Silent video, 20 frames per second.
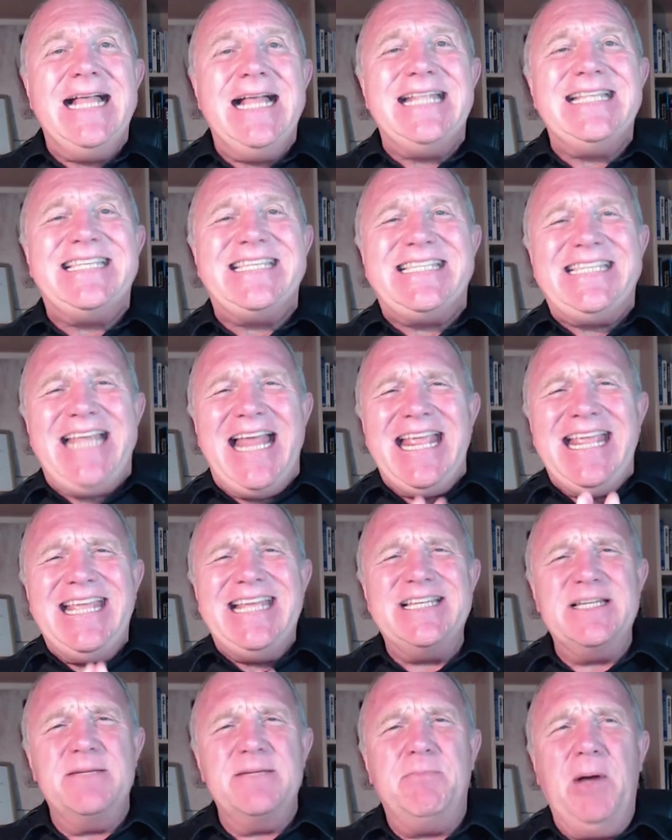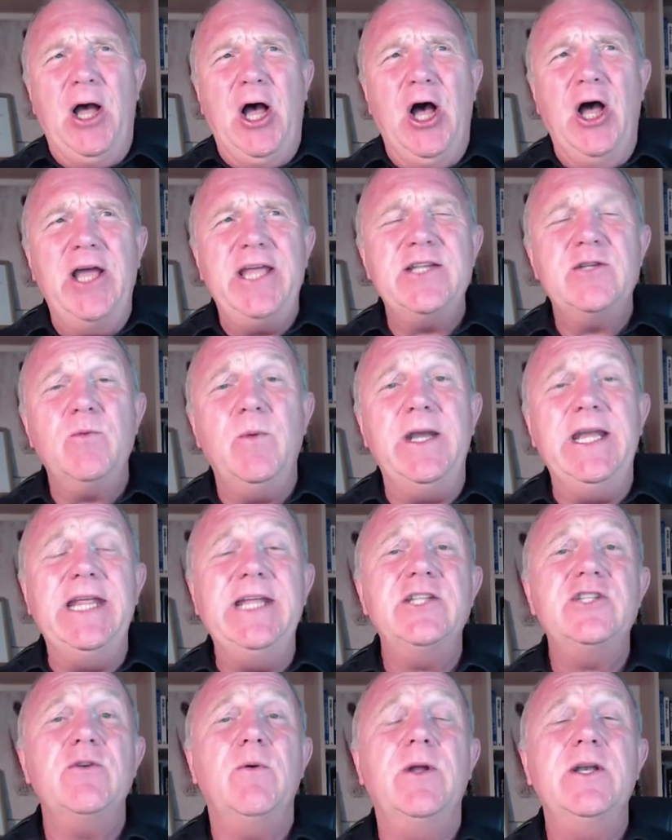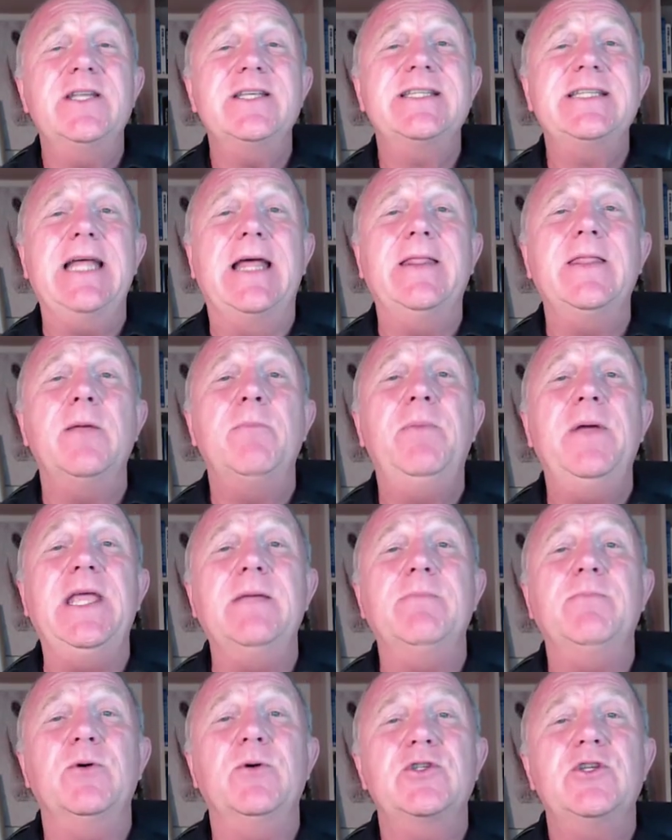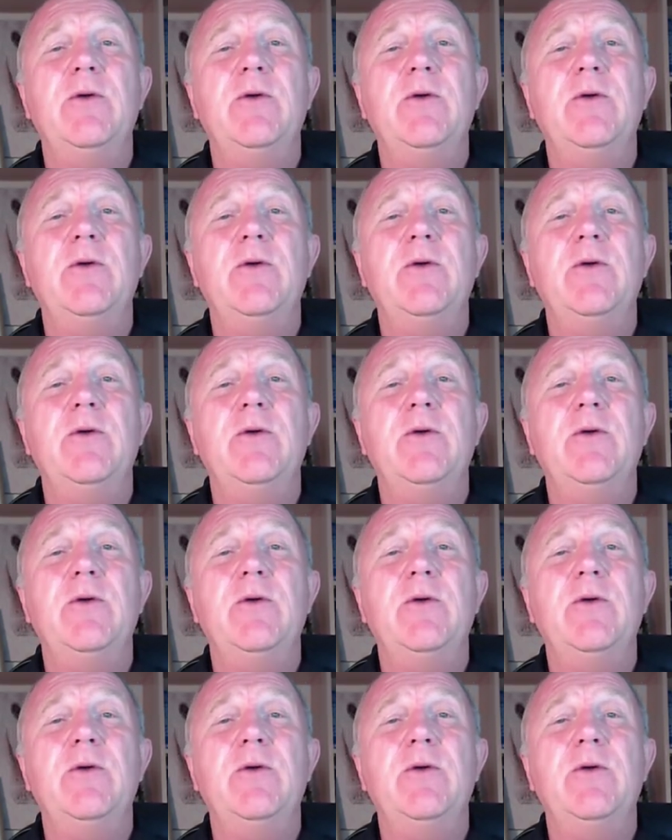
And second part is we need to understand the people.